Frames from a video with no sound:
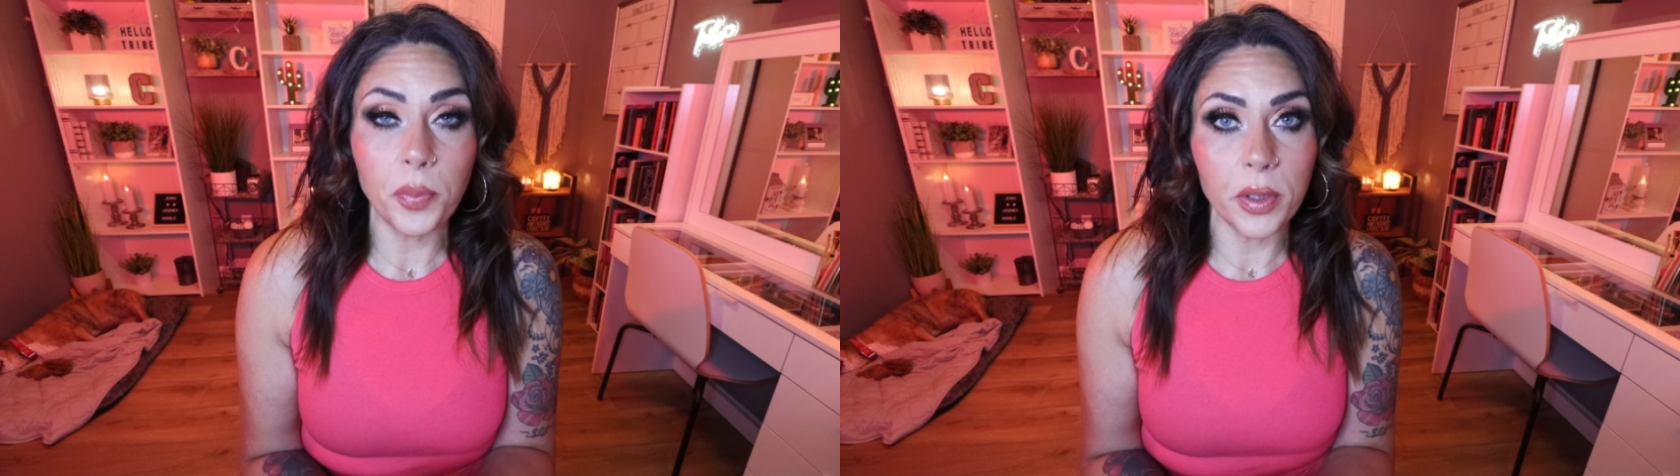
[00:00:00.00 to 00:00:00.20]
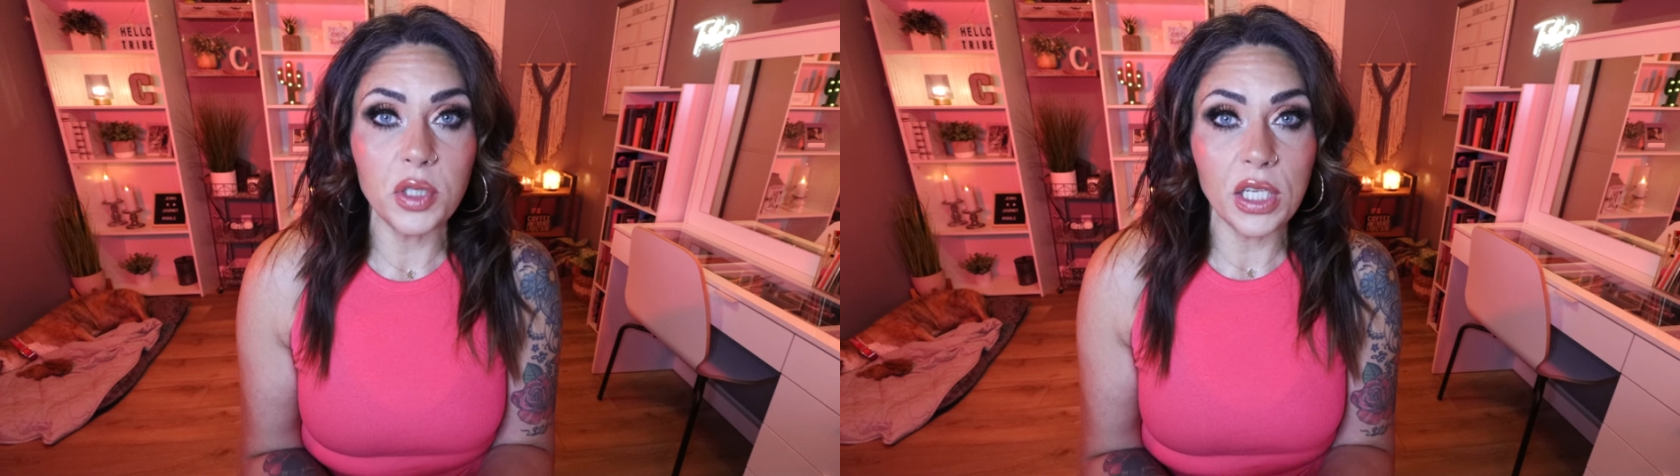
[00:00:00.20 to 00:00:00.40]
your
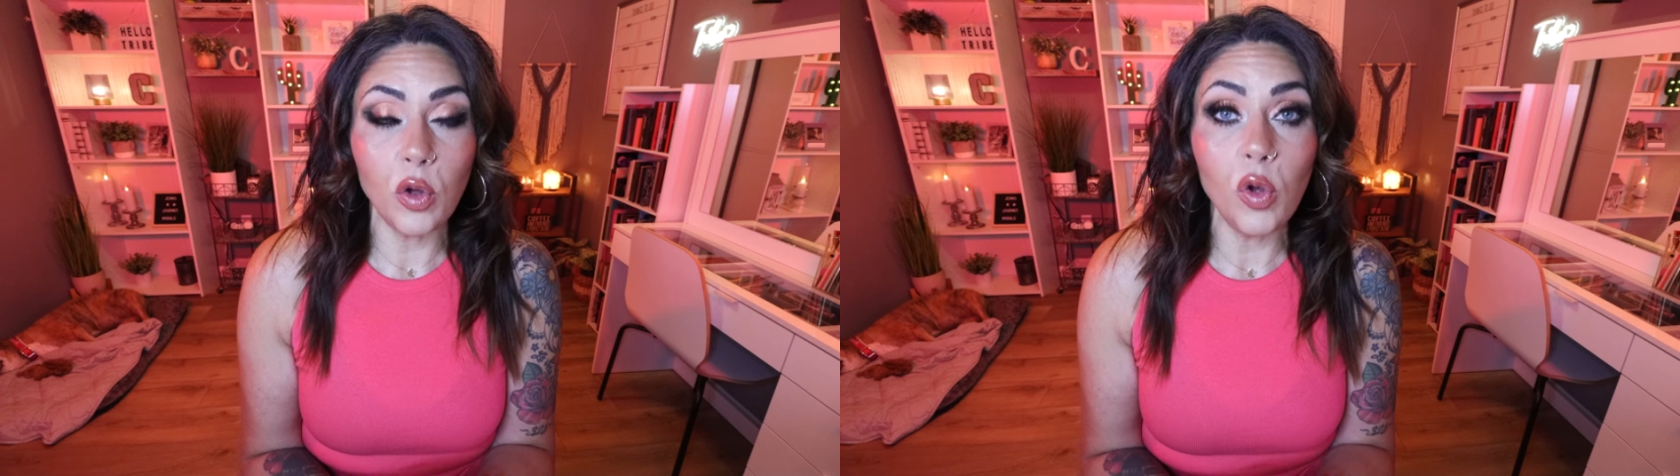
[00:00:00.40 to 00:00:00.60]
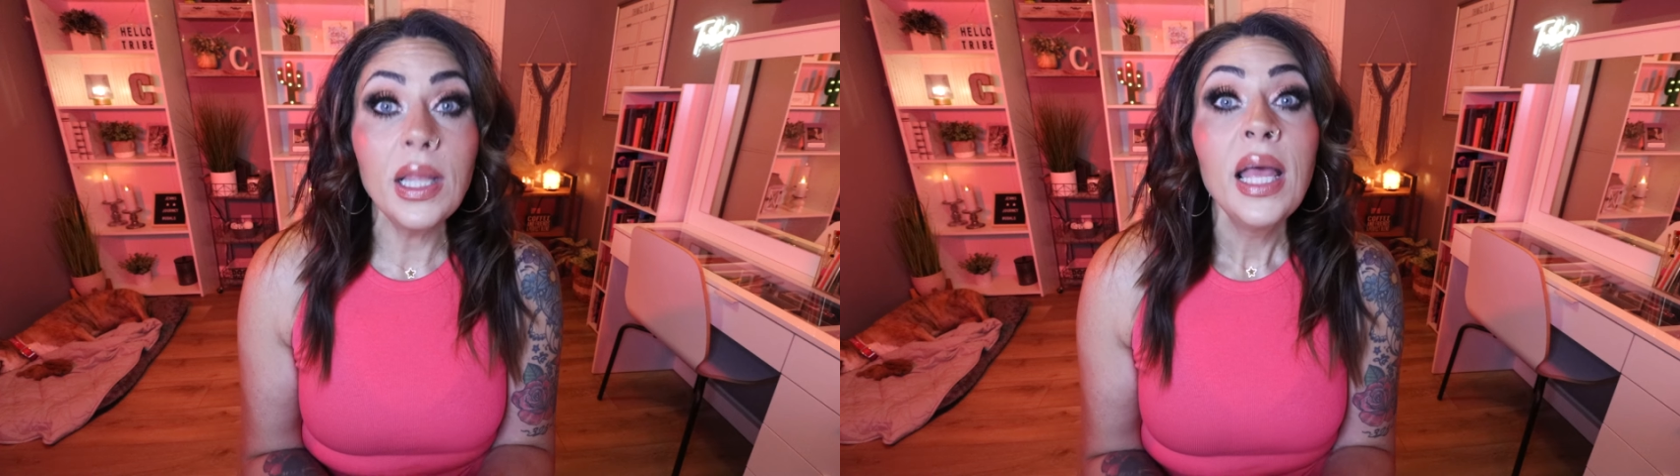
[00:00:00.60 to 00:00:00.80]

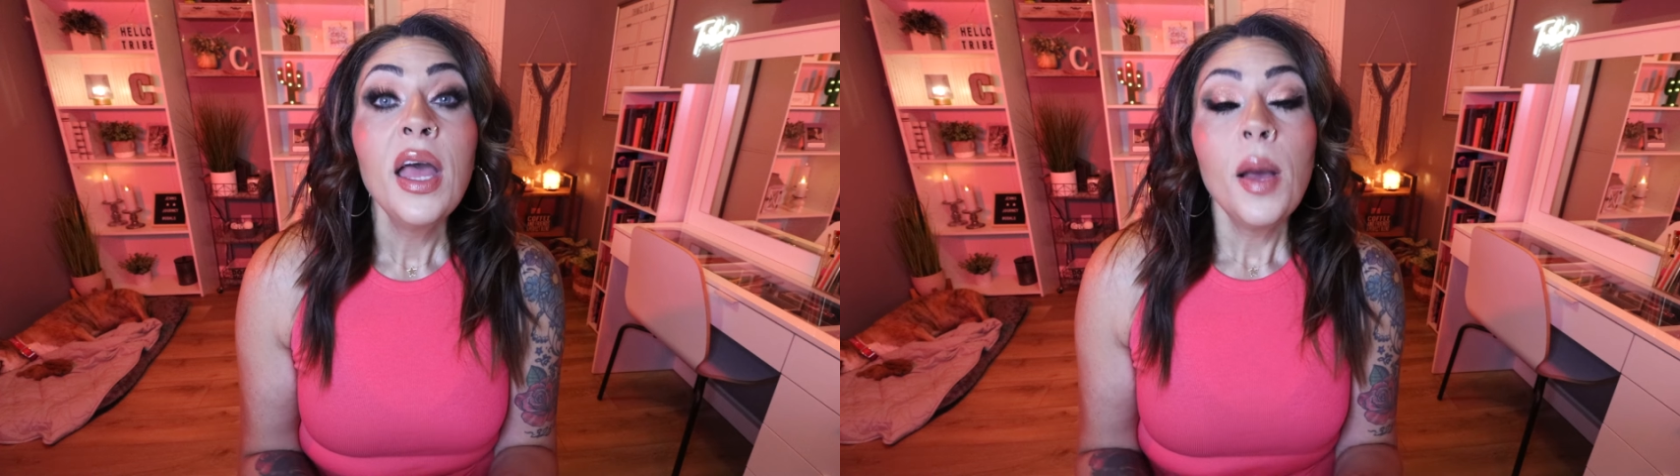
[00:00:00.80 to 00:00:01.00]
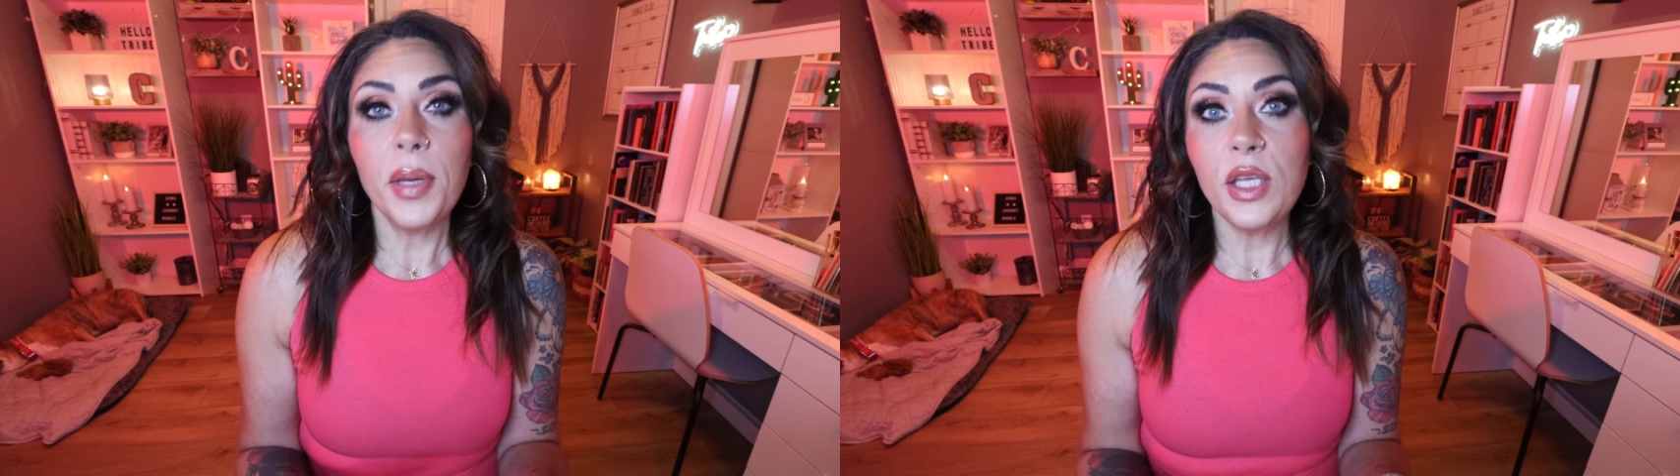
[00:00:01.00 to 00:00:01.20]
protein goal,
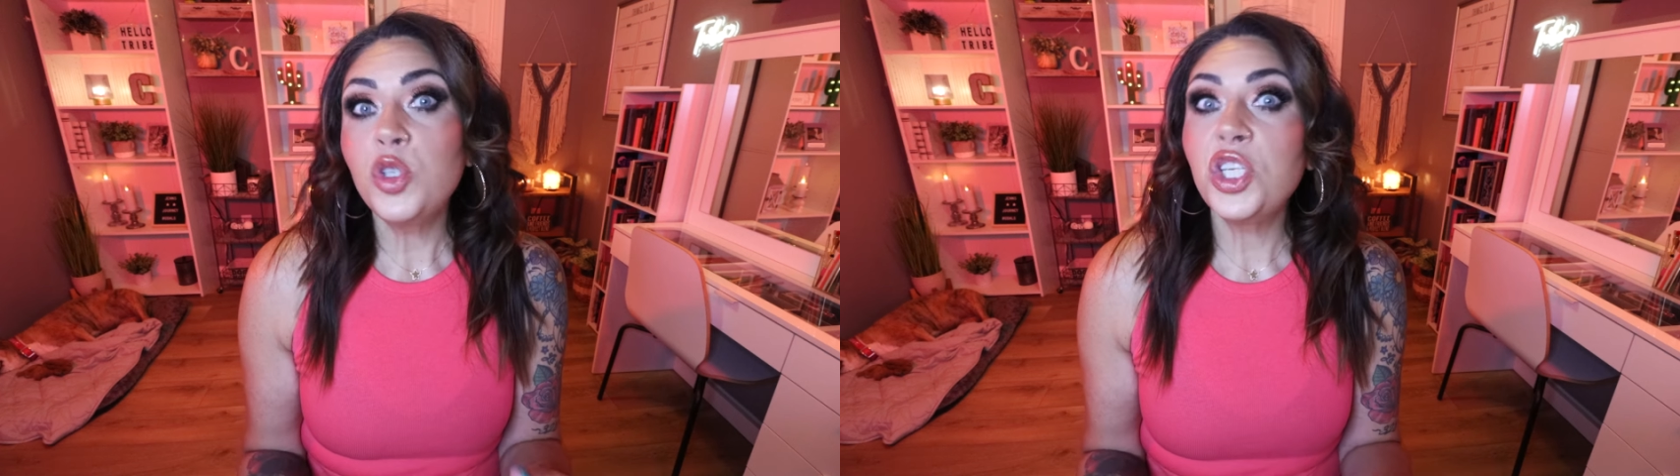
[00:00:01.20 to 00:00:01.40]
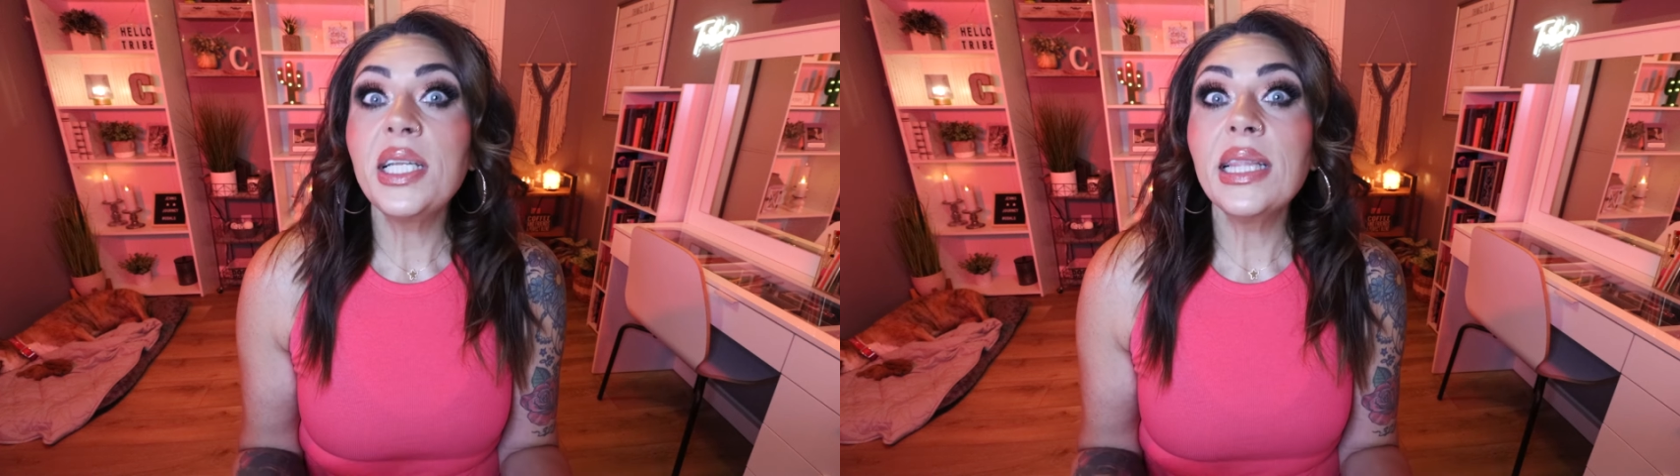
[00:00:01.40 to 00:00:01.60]
but you
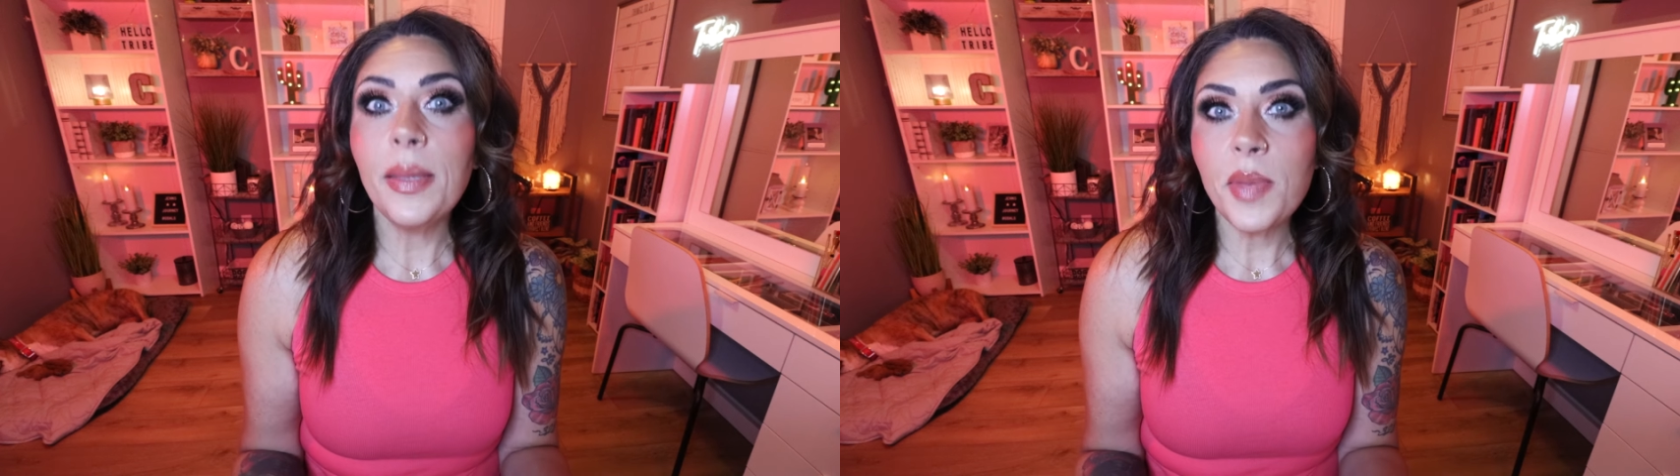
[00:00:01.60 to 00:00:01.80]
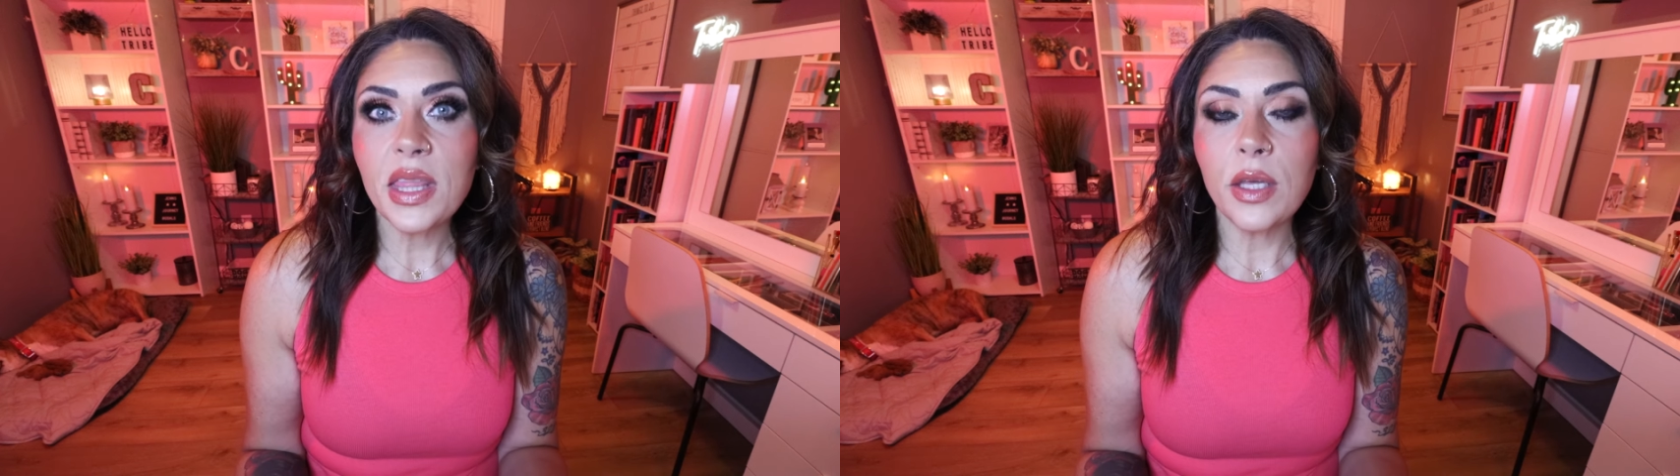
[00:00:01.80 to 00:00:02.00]
should
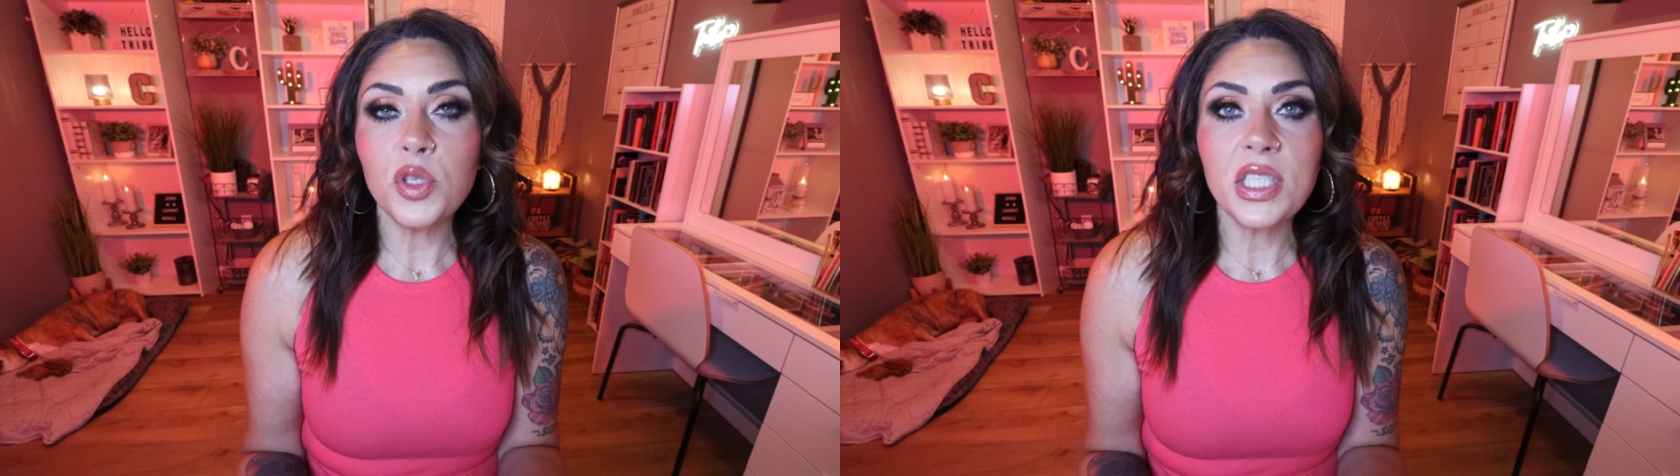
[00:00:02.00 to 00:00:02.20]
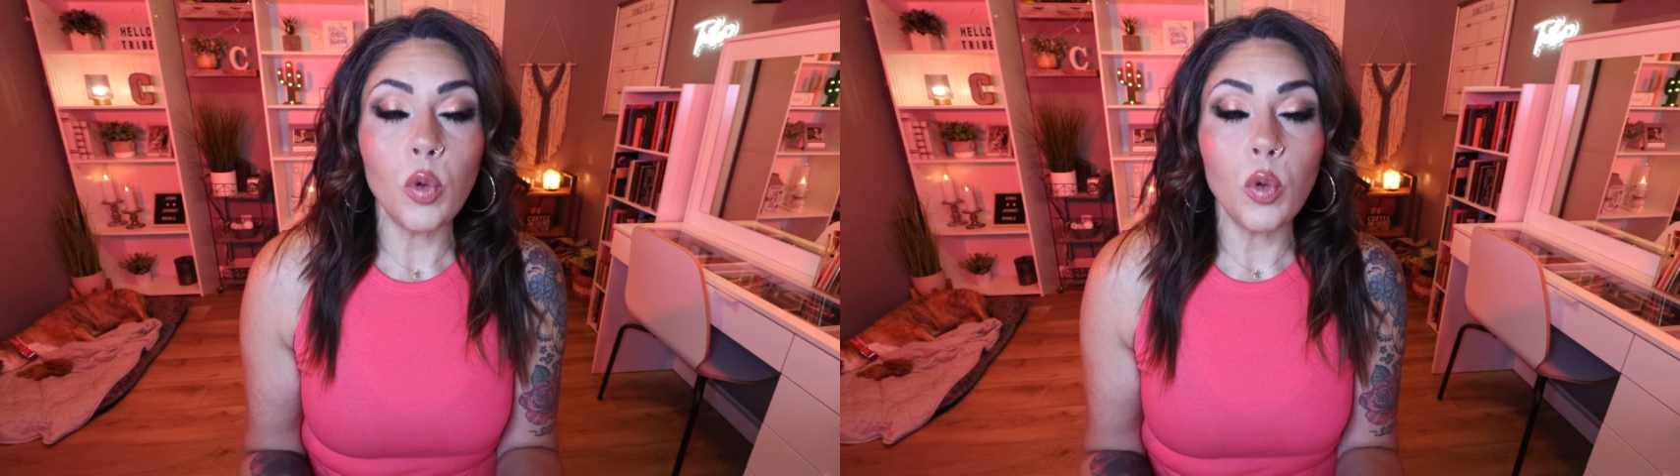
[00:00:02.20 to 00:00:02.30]
limit those